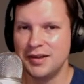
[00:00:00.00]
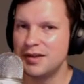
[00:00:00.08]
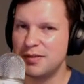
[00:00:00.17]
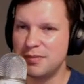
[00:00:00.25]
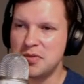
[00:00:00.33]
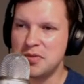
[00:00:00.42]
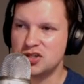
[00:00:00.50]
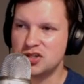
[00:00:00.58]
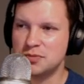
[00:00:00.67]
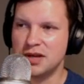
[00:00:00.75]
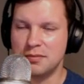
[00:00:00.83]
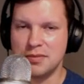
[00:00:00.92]
Maybe that
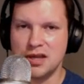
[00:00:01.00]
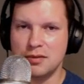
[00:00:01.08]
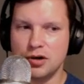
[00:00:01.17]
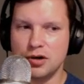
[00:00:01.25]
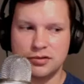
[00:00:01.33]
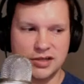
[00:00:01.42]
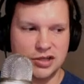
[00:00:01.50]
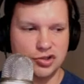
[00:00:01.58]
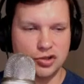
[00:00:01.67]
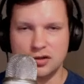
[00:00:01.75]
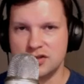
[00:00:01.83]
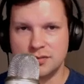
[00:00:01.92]
should be a meme or a
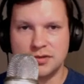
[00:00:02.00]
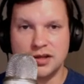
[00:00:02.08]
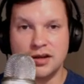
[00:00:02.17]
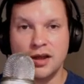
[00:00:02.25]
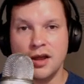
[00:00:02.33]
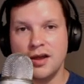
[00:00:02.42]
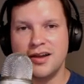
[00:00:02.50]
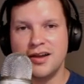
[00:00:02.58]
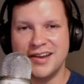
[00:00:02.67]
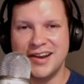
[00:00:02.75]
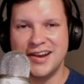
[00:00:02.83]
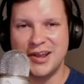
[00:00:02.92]
t-shirt or something.
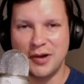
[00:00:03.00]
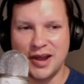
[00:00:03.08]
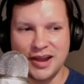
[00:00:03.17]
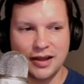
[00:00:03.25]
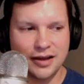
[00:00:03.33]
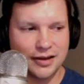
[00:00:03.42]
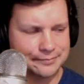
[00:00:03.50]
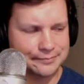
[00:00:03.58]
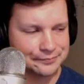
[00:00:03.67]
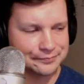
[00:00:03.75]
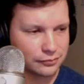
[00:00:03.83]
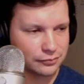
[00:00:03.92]
Anyway,
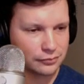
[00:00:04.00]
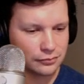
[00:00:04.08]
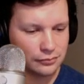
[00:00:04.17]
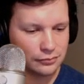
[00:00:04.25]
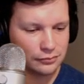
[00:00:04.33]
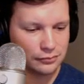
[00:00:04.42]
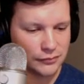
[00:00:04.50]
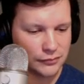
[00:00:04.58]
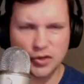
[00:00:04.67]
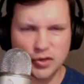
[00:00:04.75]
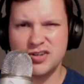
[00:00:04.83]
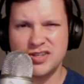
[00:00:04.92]

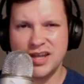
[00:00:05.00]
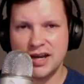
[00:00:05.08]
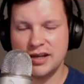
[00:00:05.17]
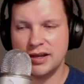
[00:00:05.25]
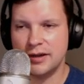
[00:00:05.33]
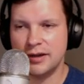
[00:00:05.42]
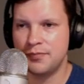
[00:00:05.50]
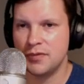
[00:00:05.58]
so here's the idea.